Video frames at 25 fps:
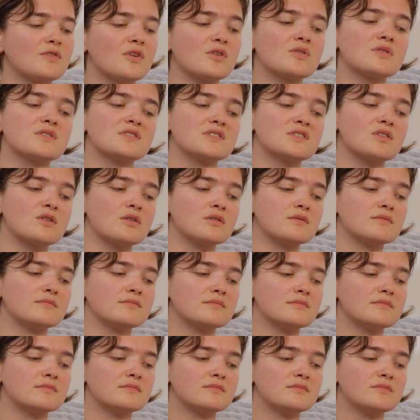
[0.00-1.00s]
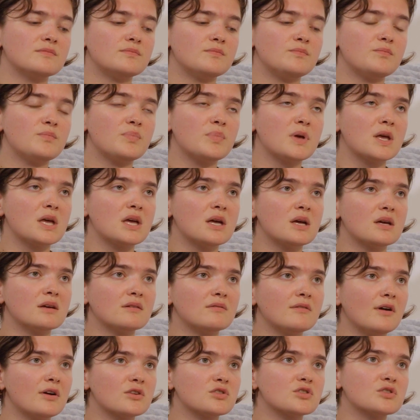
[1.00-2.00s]
focused on
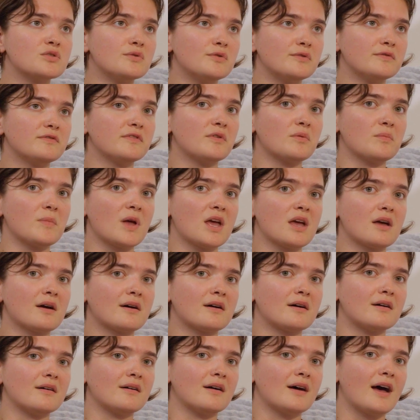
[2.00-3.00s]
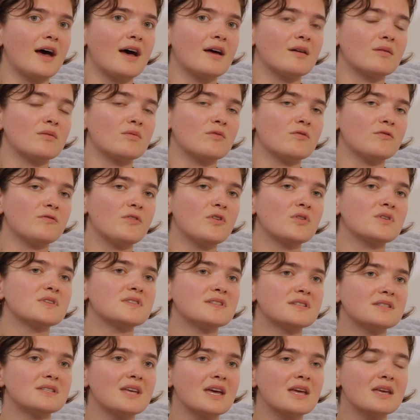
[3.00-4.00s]
being a short filmmaker and
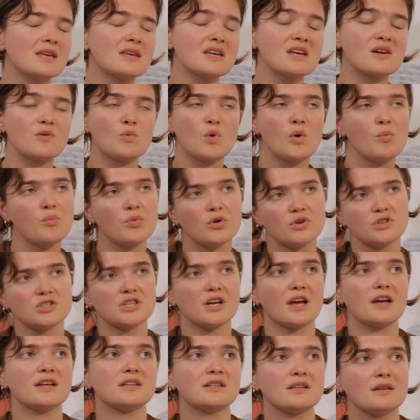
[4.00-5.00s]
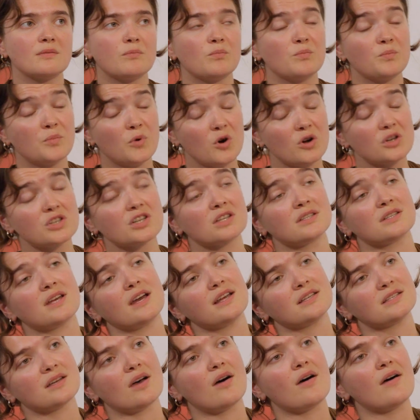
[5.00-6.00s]
taking it one project
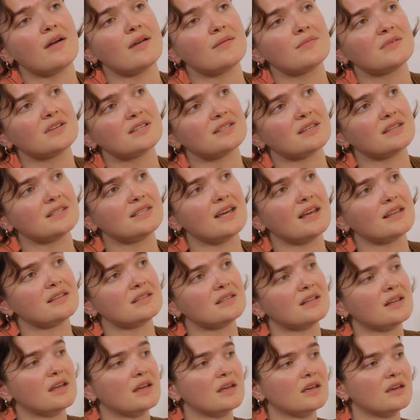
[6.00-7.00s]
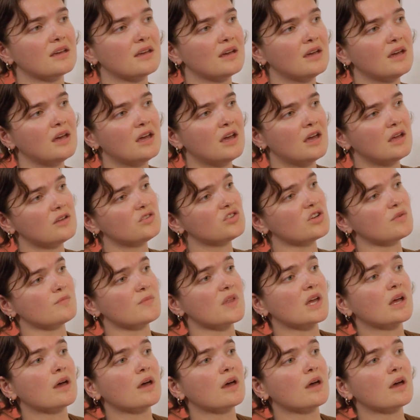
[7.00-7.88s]
at a time, because I tend to, like, jump the